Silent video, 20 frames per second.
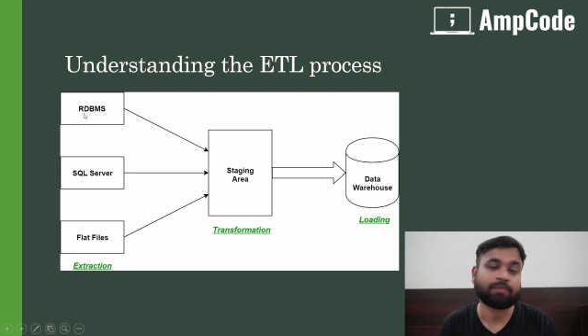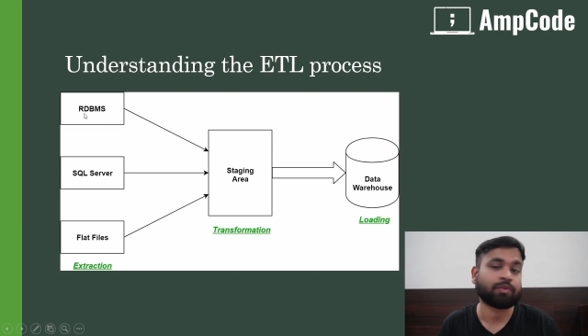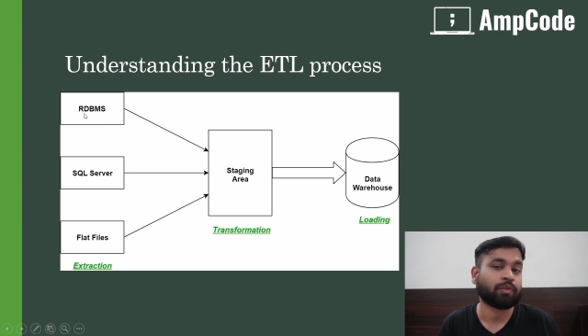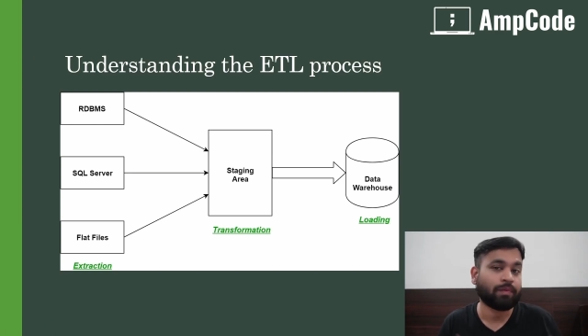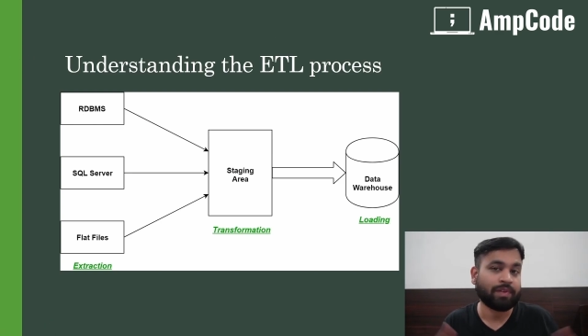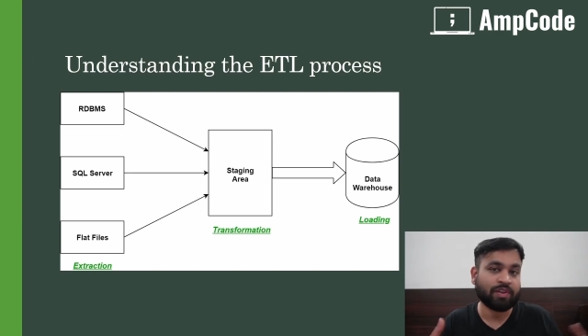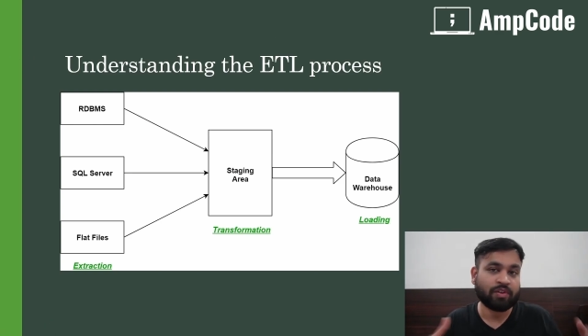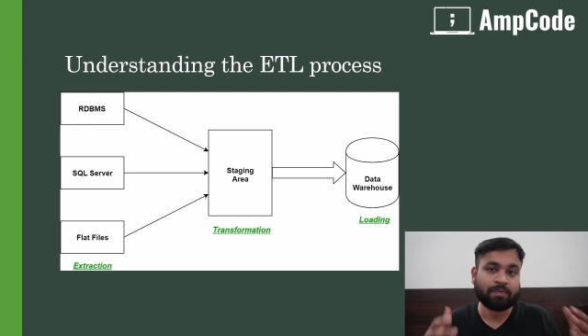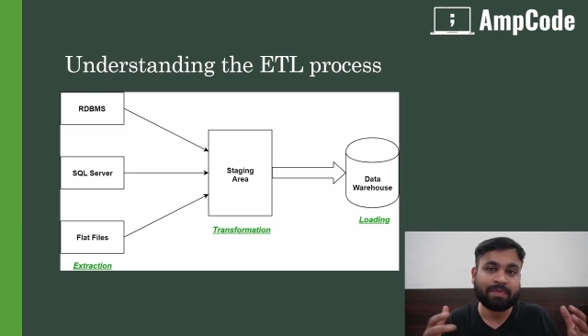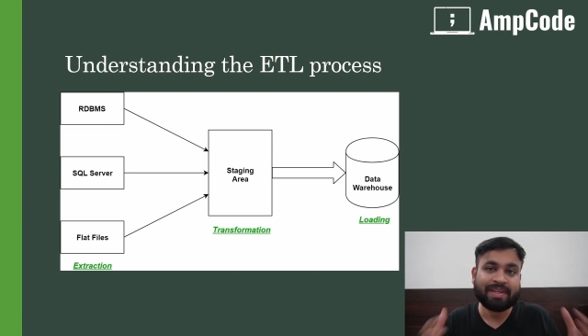So
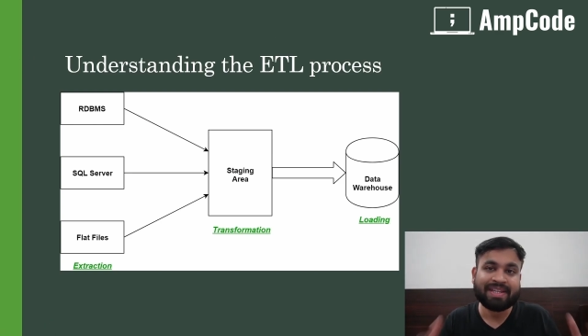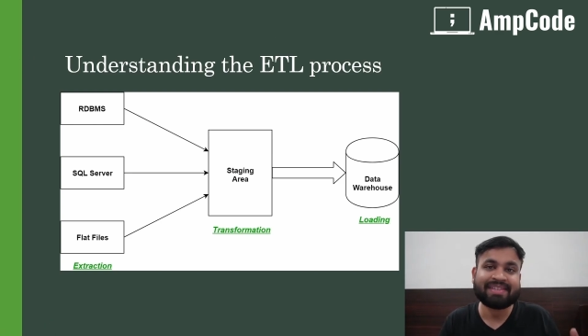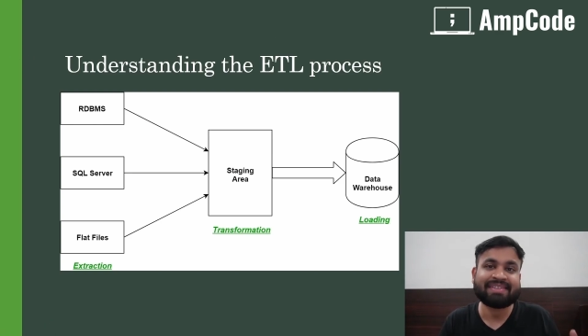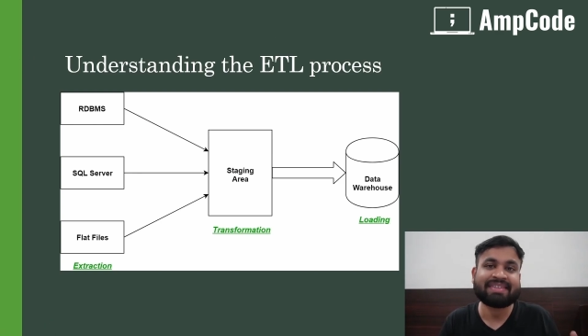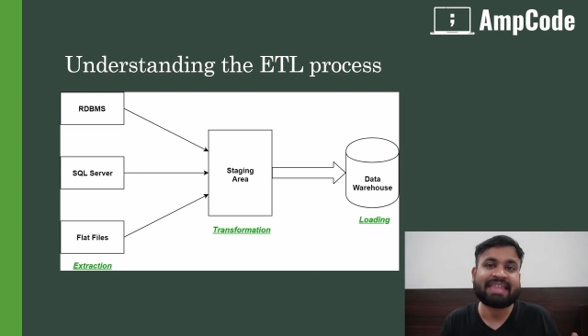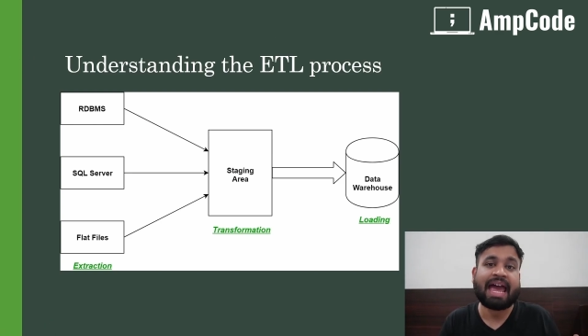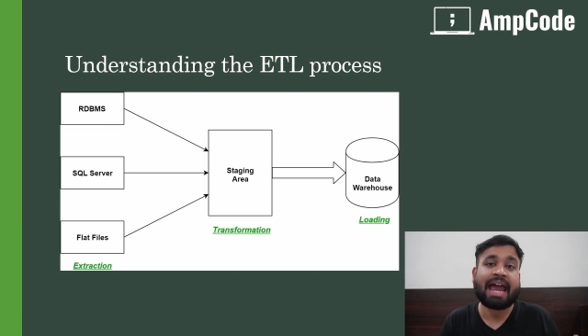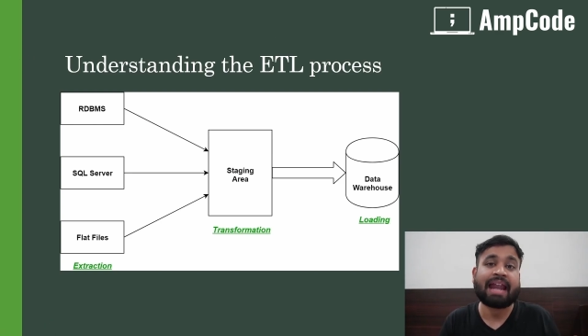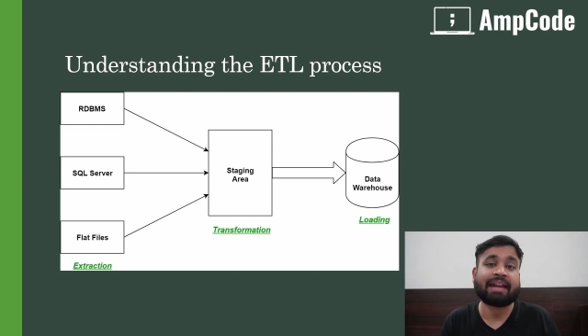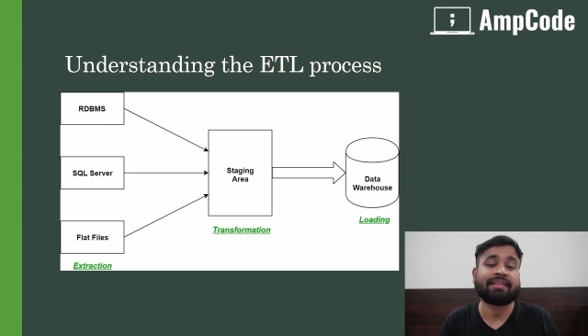which means
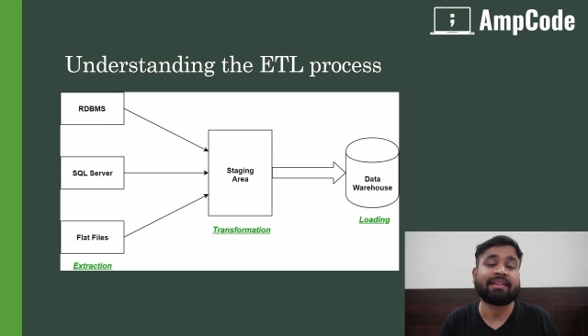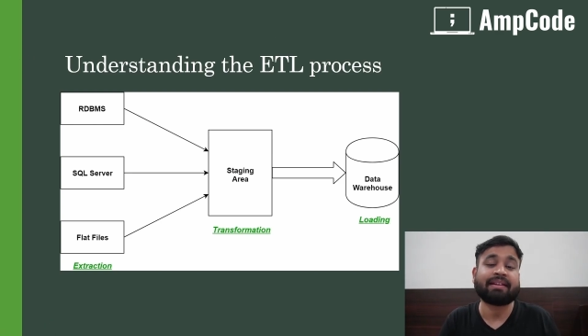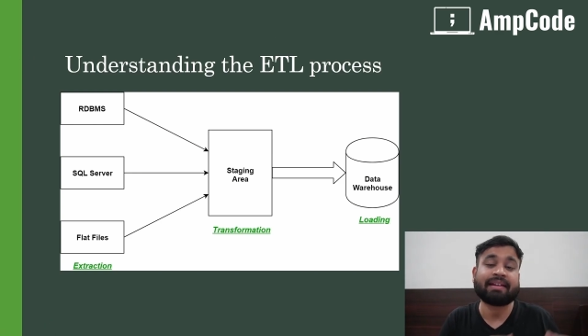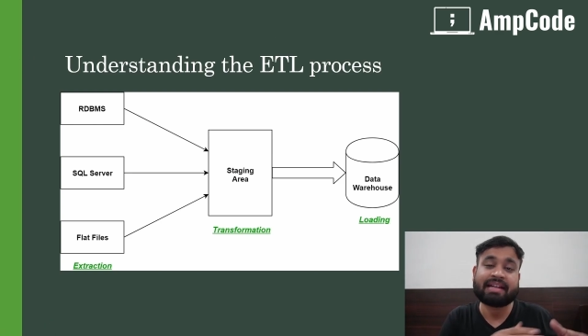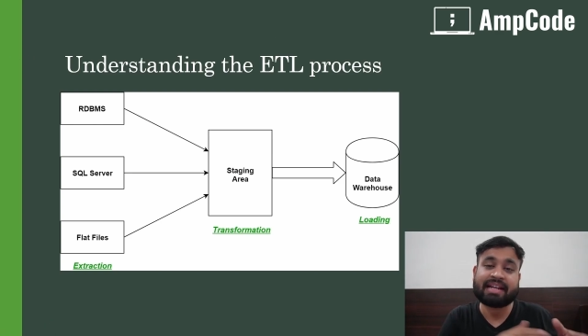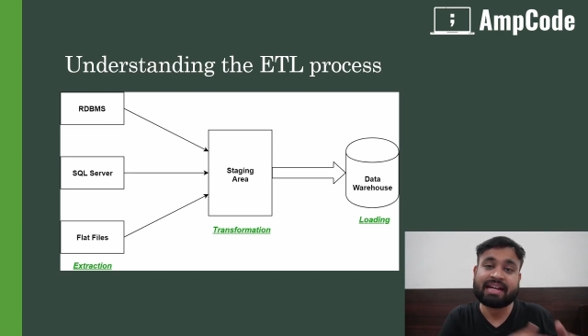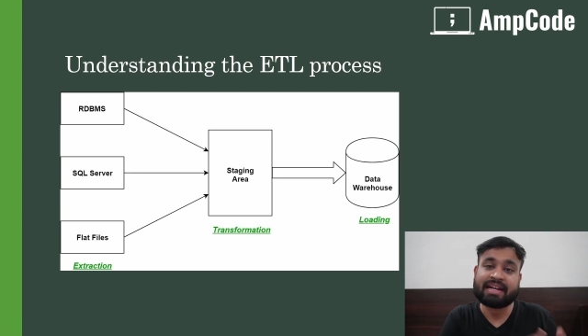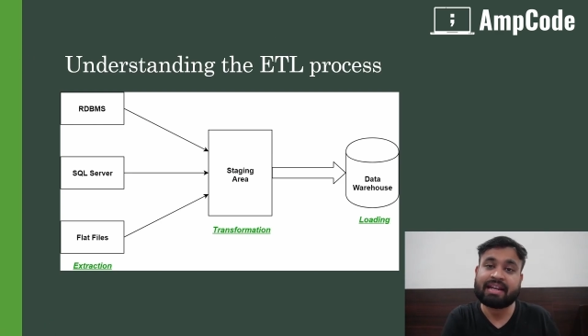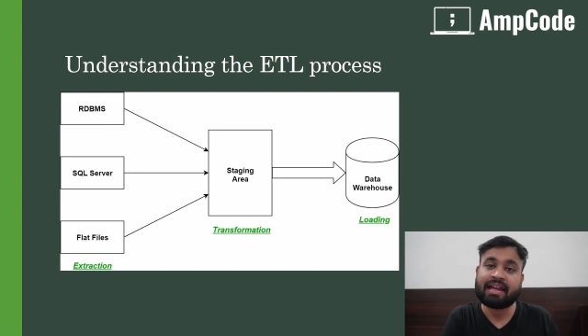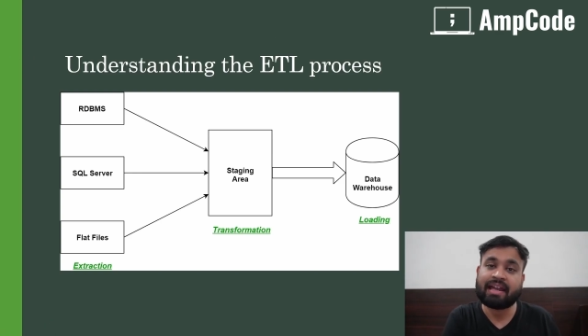that the
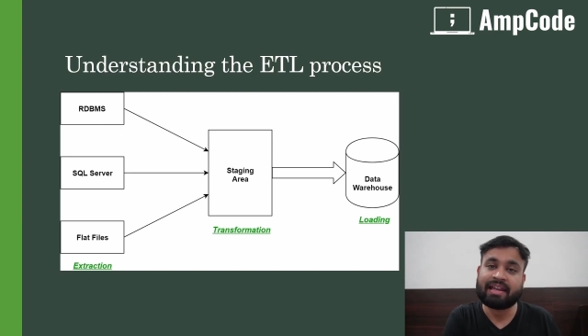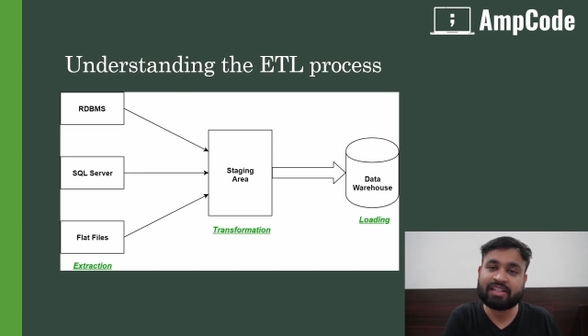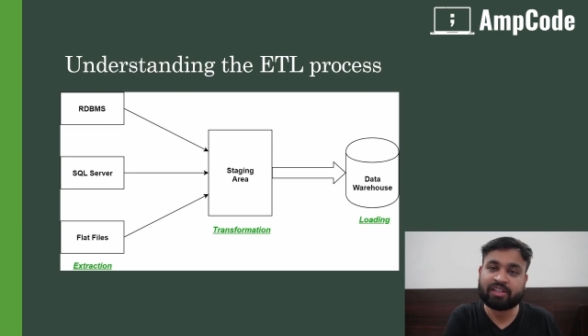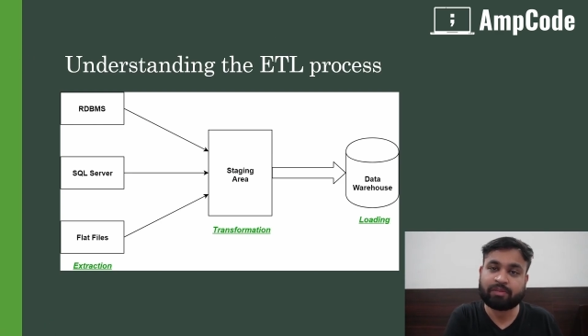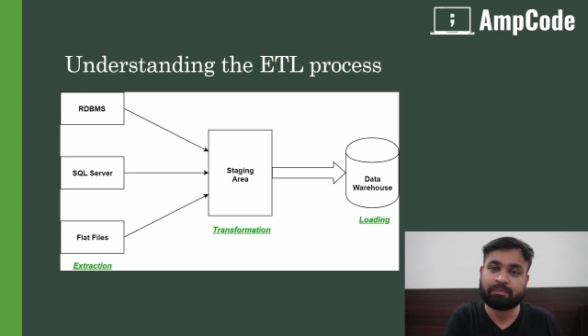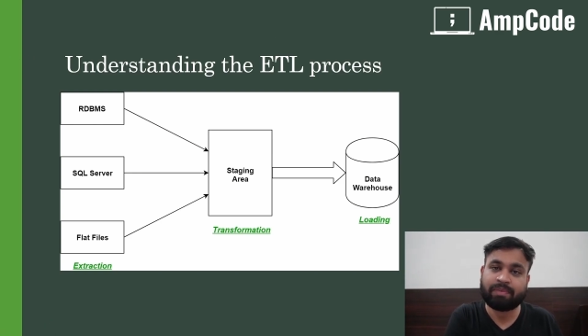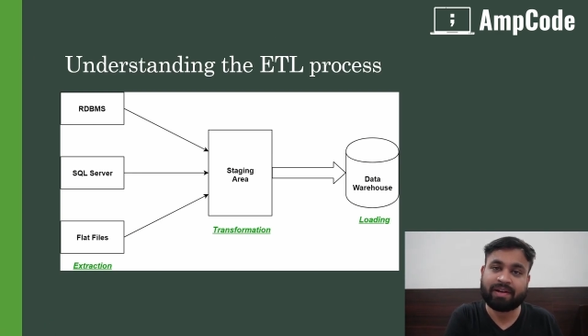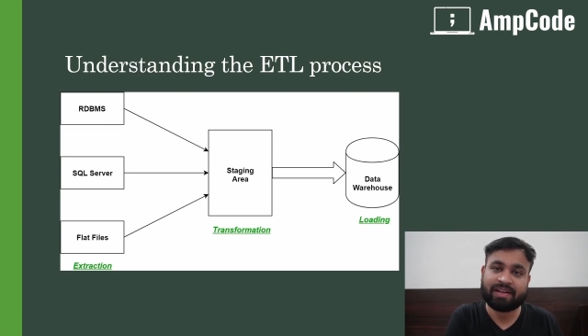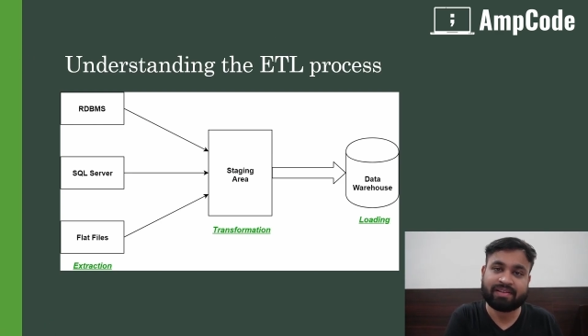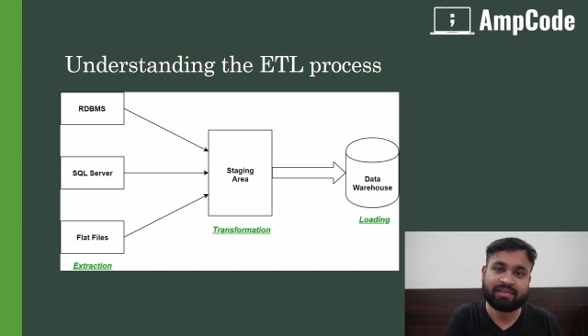data is
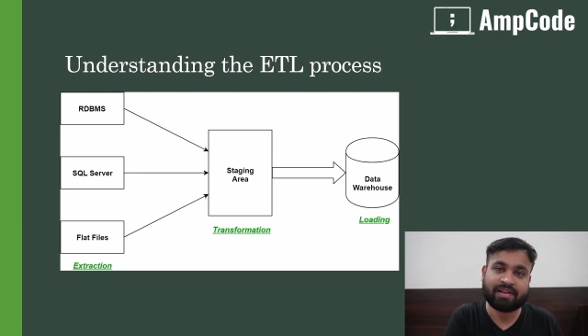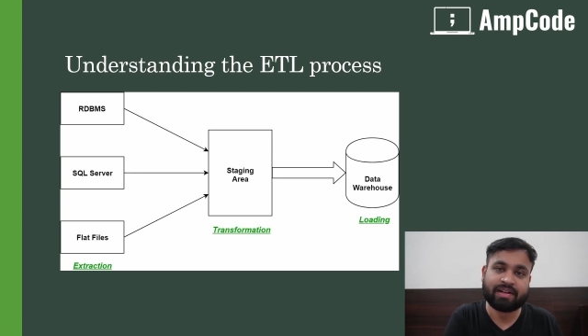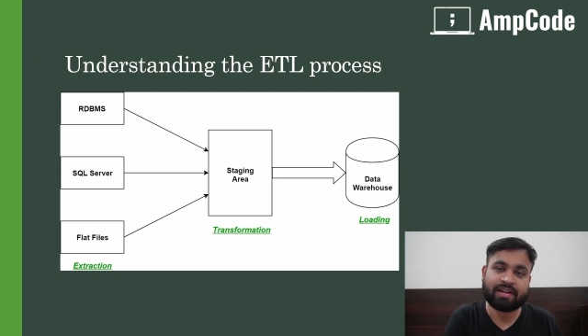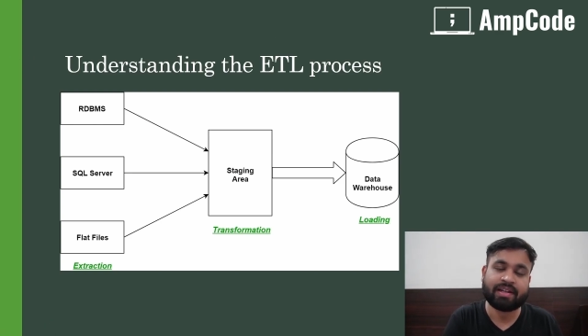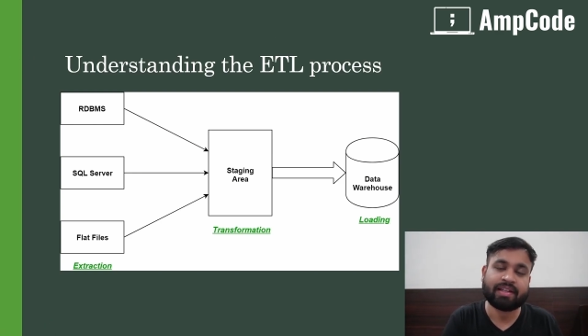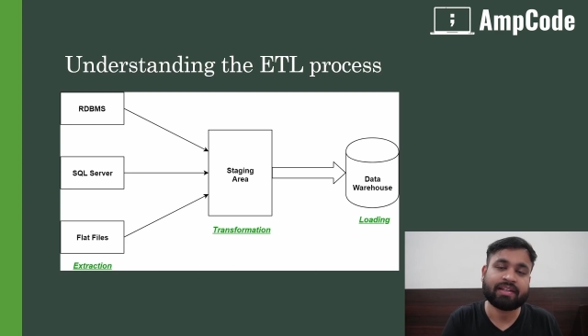present